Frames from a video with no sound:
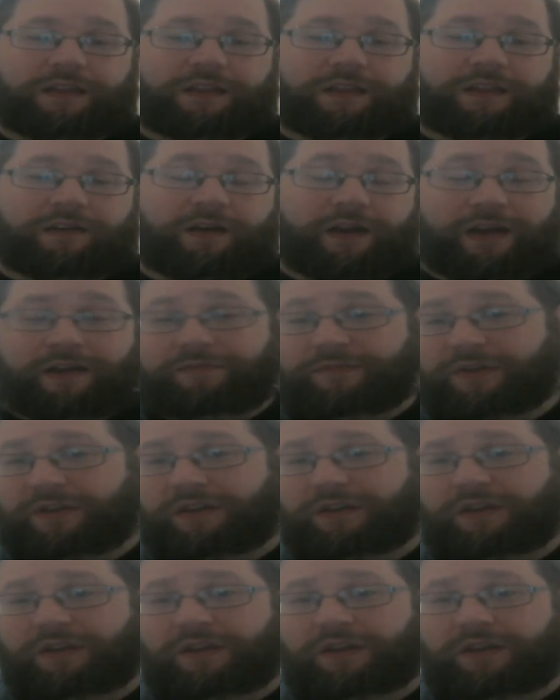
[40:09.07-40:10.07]
There have
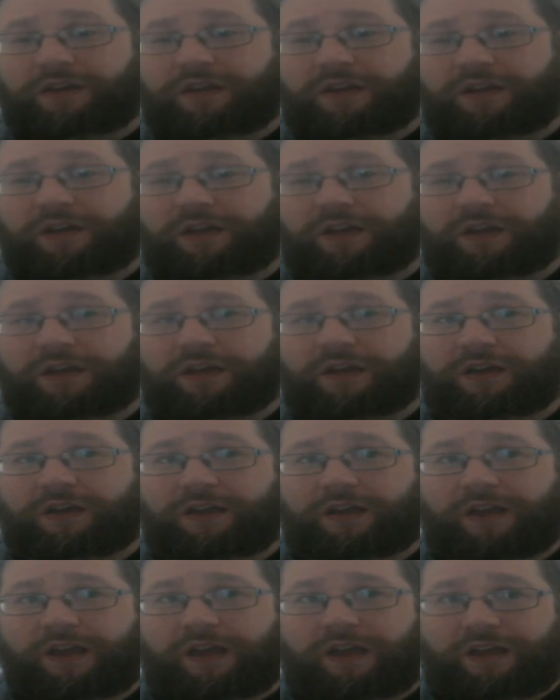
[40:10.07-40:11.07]
been
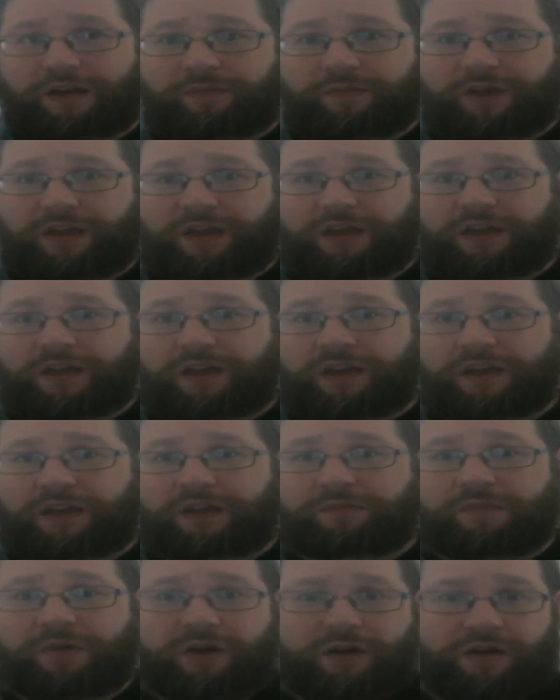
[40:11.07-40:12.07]
anime
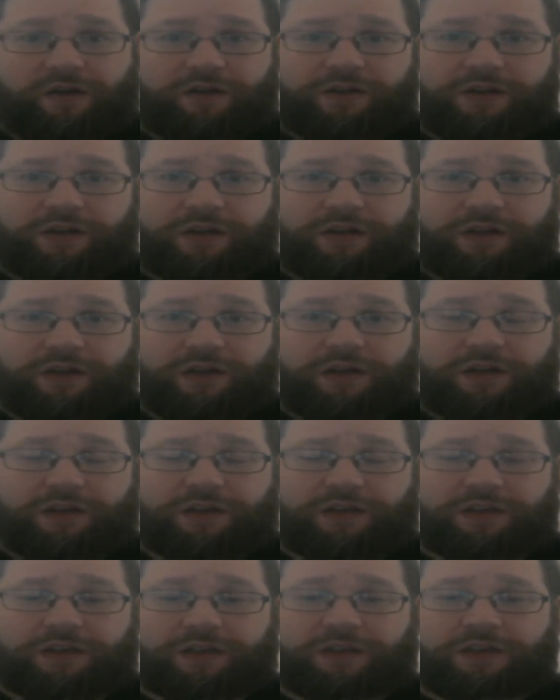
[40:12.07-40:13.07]
and
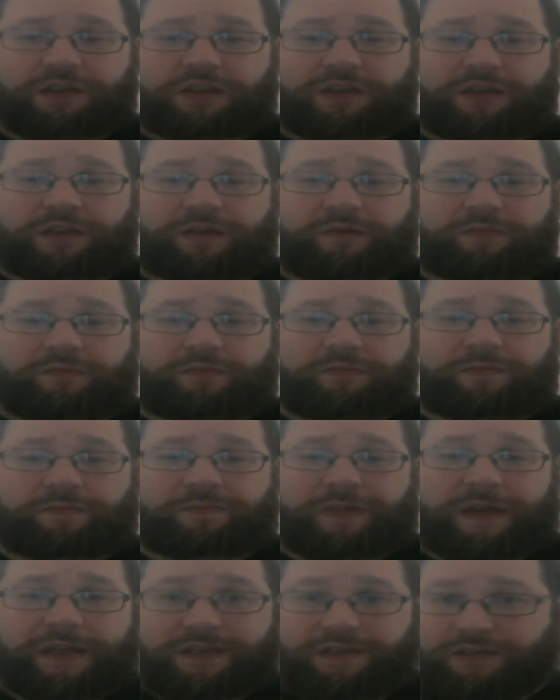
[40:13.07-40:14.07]
manga
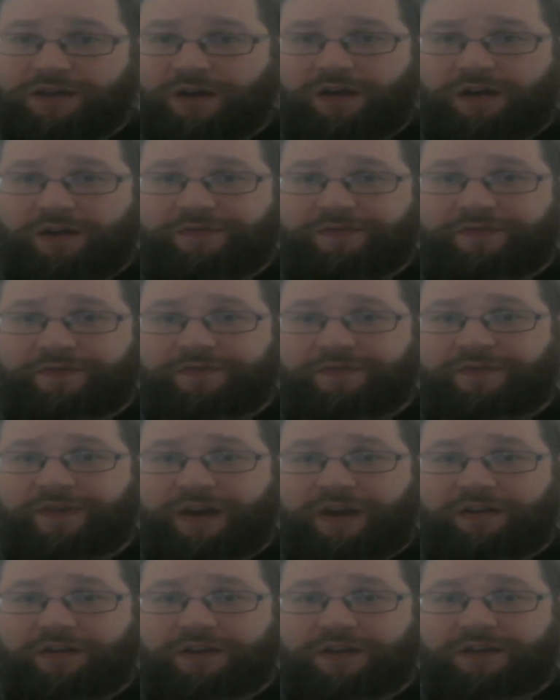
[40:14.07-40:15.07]
based off
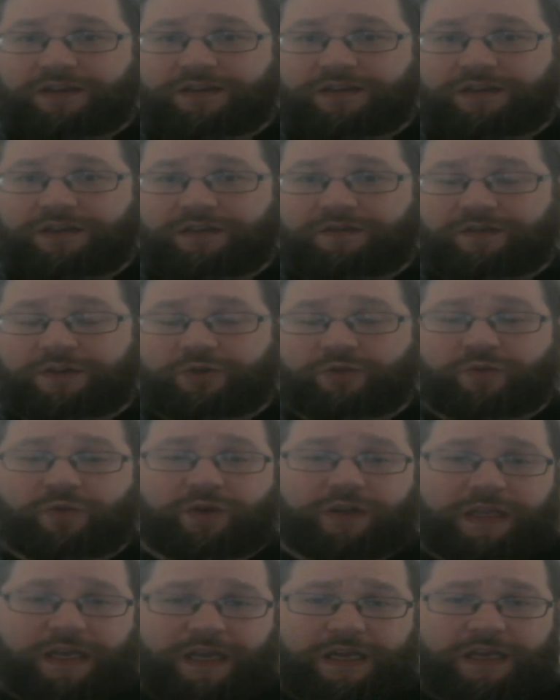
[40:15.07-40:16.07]
various individual
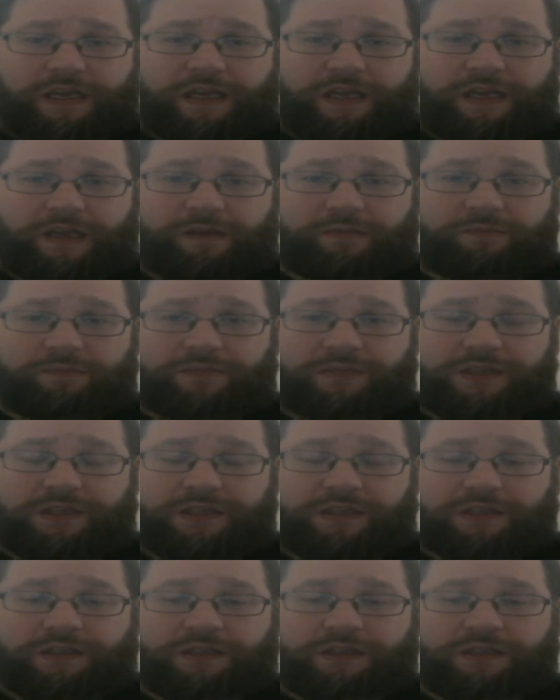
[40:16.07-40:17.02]
games.